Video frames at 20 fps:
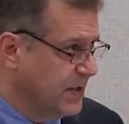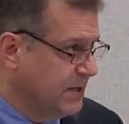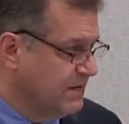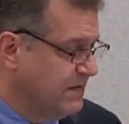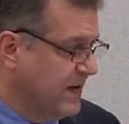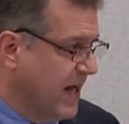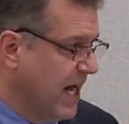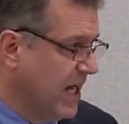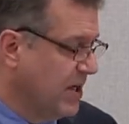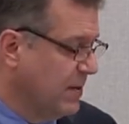
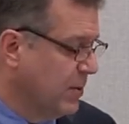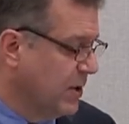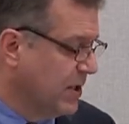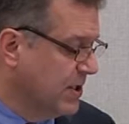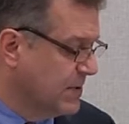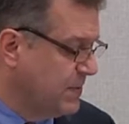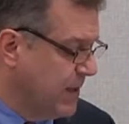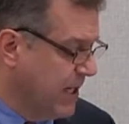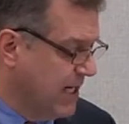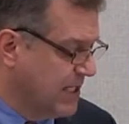as
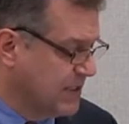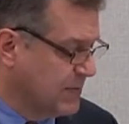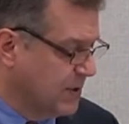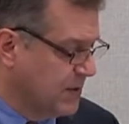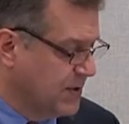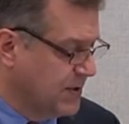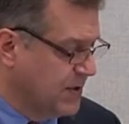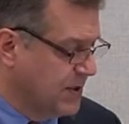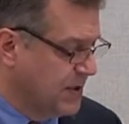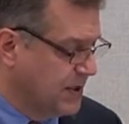valuable as
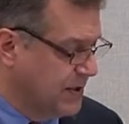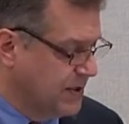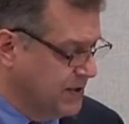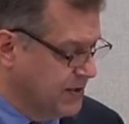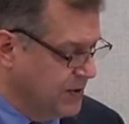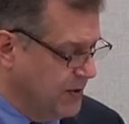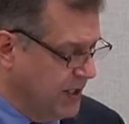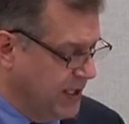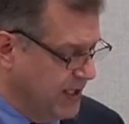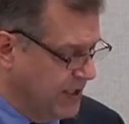possible to the,
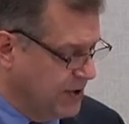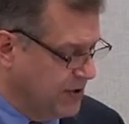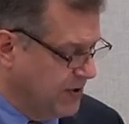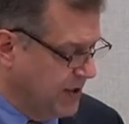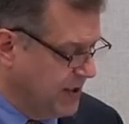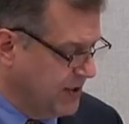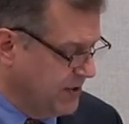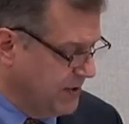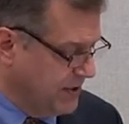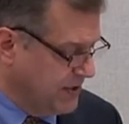to the
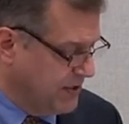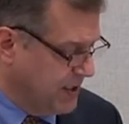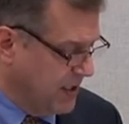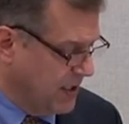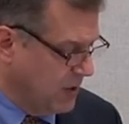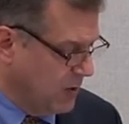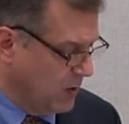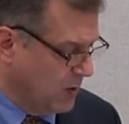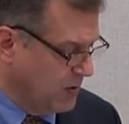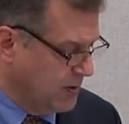industry and to the
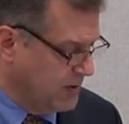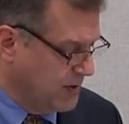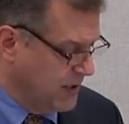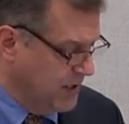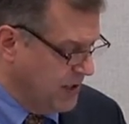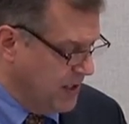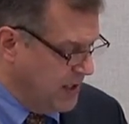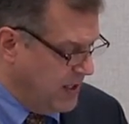stakeholders.